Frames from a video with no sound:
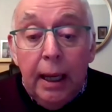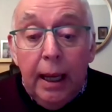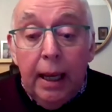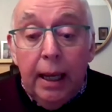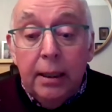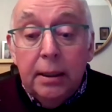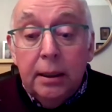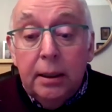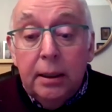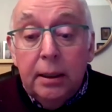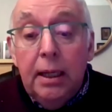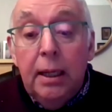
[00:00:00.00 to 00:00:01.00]
And
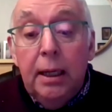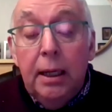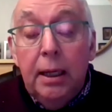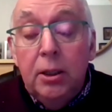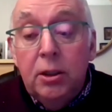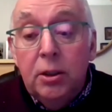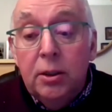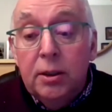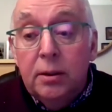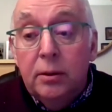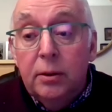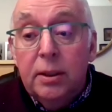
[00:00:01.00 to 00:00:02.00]
they induce
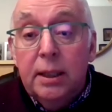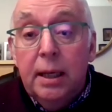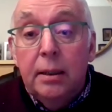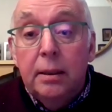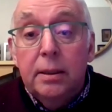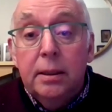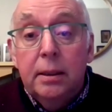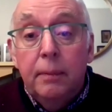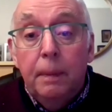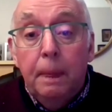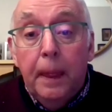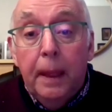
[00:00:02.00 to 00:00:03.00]
those cells
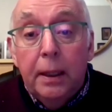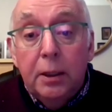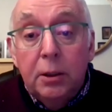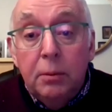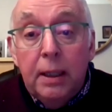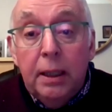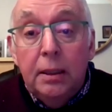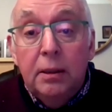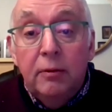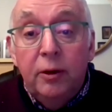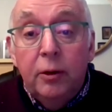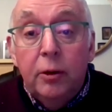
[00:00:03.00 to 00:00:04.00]
to make
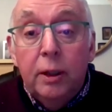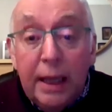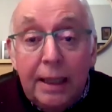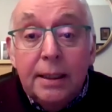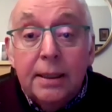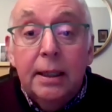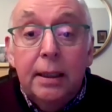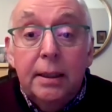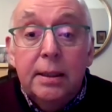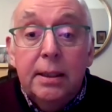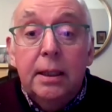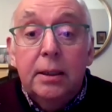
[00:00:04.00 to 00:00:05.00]
interferon inside the
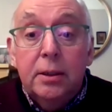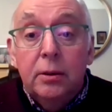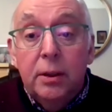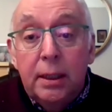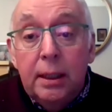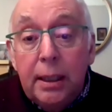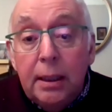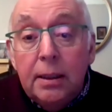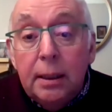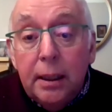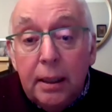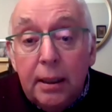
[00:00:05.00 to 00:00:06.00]
cell. So it's an
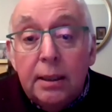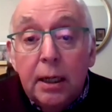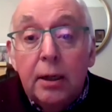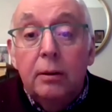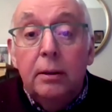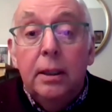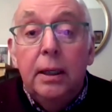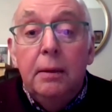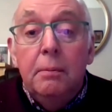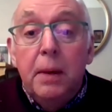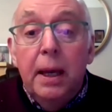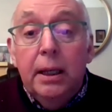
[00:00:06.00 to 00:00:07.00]
internal
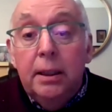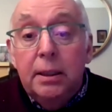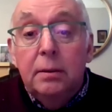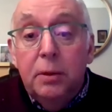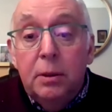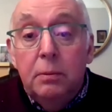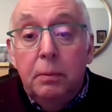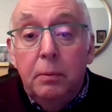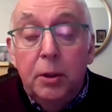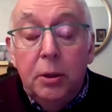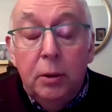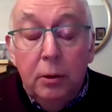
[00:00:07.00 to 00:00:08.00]
mechanism
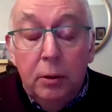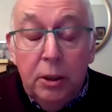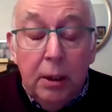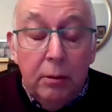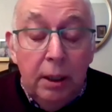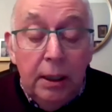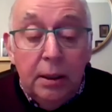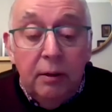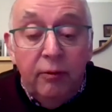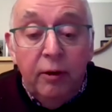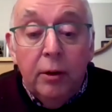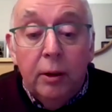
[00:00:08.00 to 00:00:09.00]
to generate
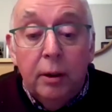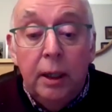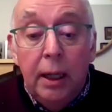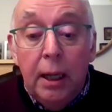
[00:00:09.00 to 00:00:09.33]
interferon,